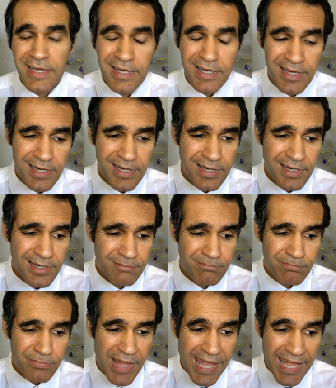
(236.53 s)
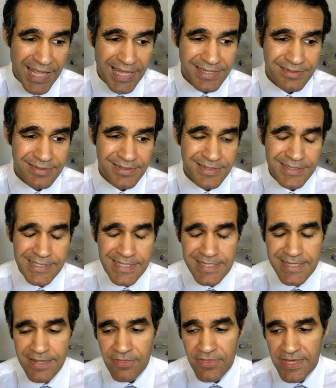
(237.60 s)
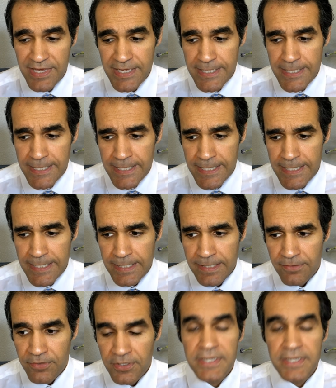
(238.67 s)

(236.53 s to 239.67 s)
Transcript: um, and, the, uh, the